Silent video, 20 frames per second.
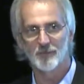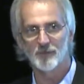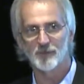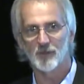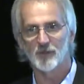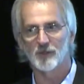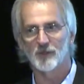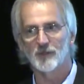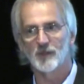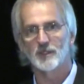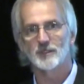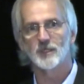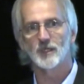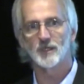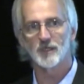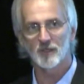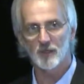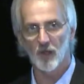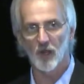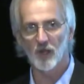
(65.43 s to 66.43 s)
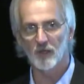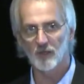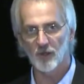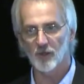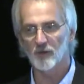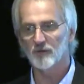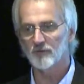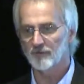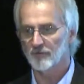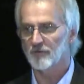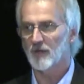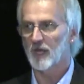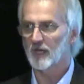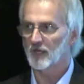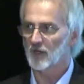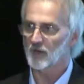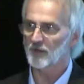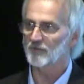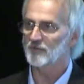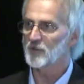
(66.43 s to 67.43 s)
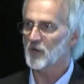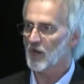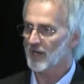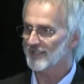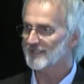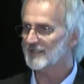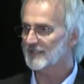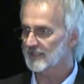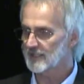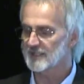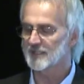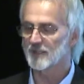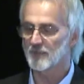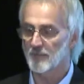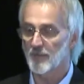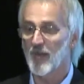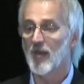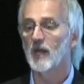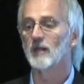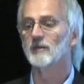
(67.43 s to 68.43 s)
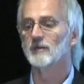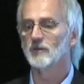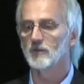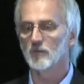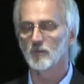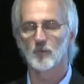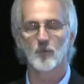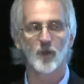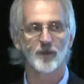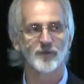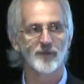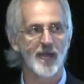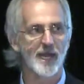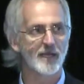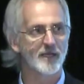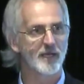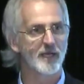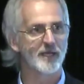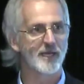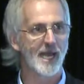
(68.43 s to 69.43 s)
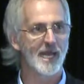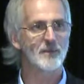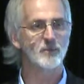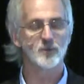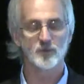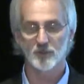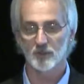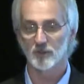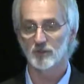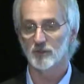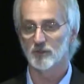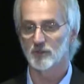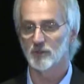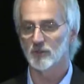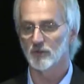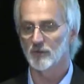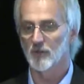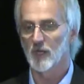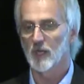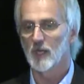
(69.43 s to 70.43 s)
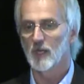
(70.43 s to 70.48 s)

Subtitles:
So there's a lot of niceties about what that enables you to do.